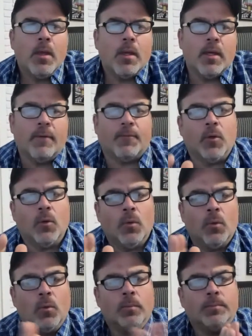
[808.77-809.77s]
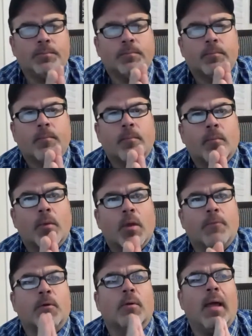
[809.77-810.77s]
if you
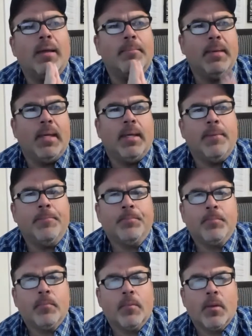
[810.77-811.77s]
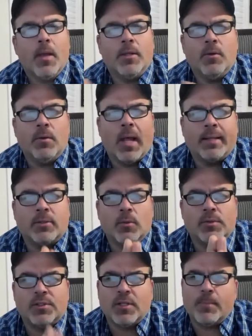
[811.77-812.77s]
if you're like me and you like doing
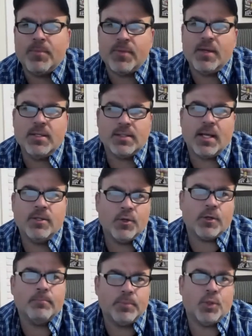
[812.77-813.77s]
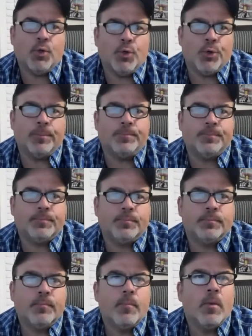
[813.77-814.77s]
some things on your computer,
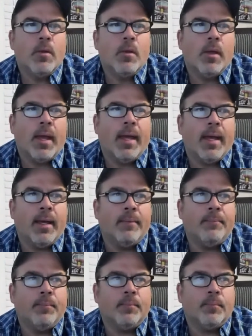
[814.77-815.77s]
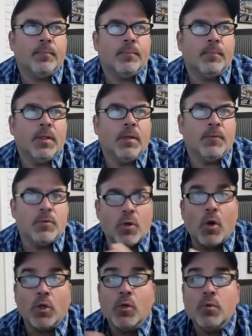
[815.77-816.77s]
and if you
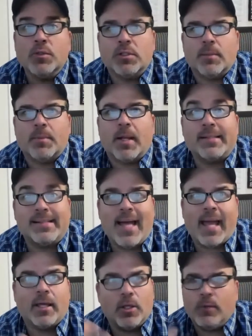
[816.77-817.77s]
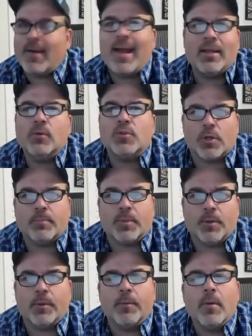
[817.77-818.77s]
start using something like Snagit, you've got to use your
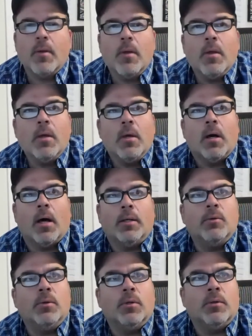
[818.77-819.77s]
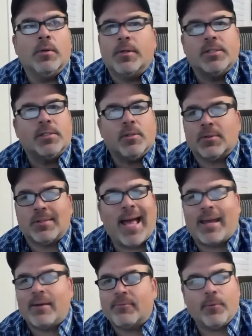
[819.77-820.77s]
computer. There is no
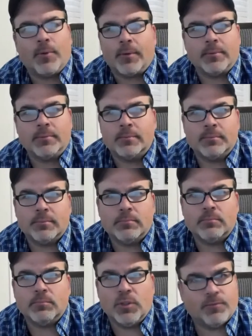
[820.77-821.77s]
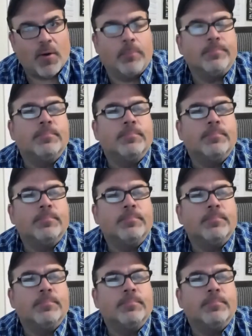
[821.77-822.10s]
Snagit for your phone.